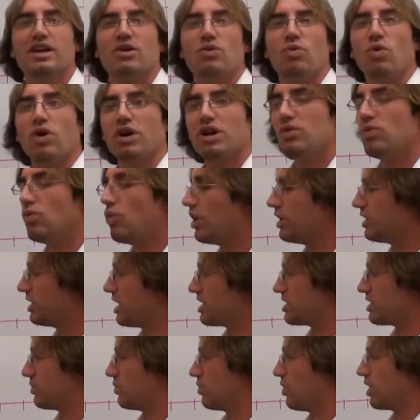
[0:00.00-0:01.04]
One and one
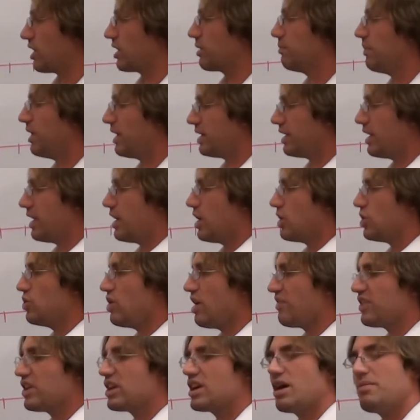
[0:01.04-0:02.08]
doesn't work, but you
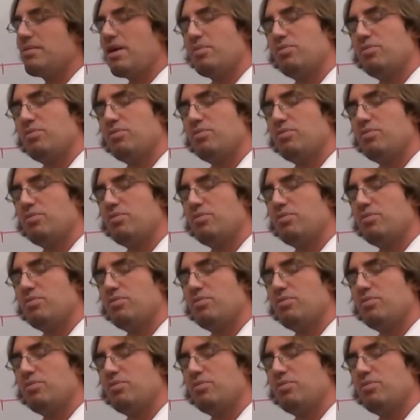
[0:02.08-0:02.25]
have to come